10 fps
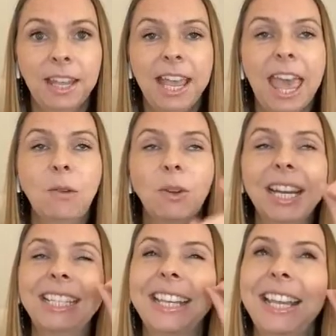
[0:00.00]
And when I
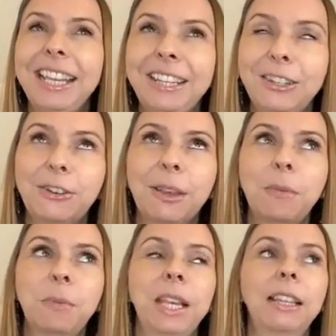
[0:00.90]
say easier, let me
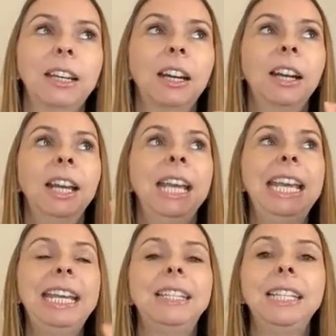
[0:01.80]
be clear.
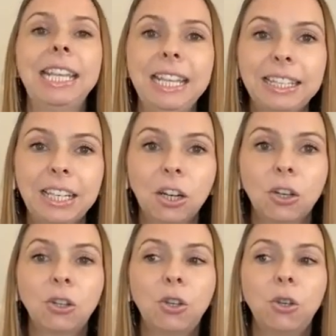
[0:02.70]
It's easier
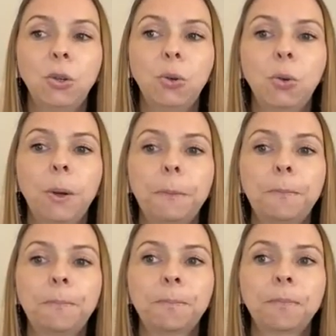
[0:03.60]
to
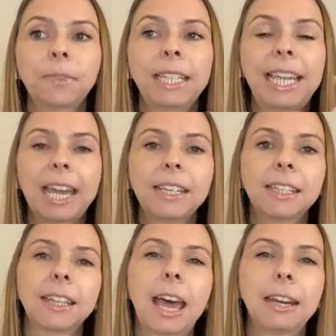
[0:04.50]
get
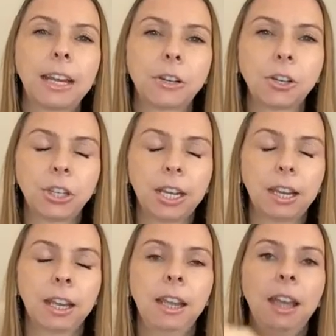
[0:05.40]
into that
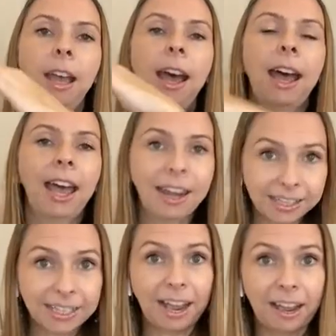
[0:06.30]
energy ahead of
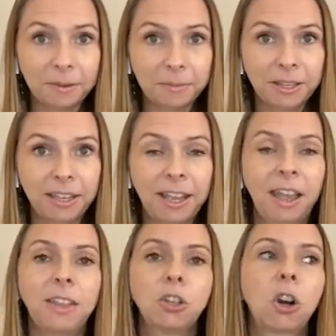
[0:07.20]
time
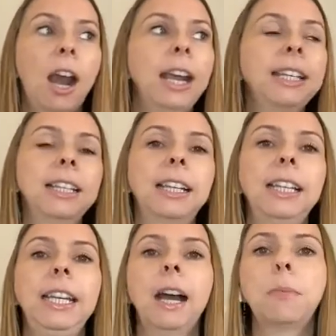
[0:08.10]
than trying to
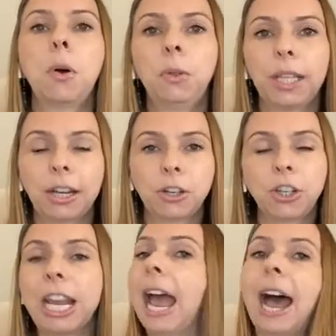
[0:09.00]
clean up old
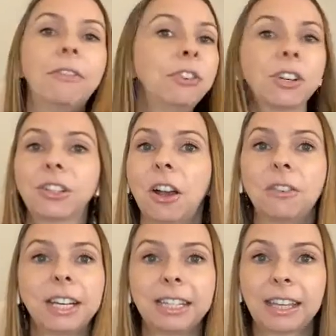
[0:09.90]
energy after it's
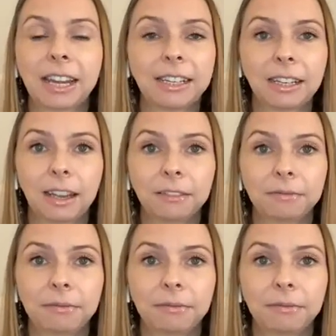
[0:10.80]
already said and done.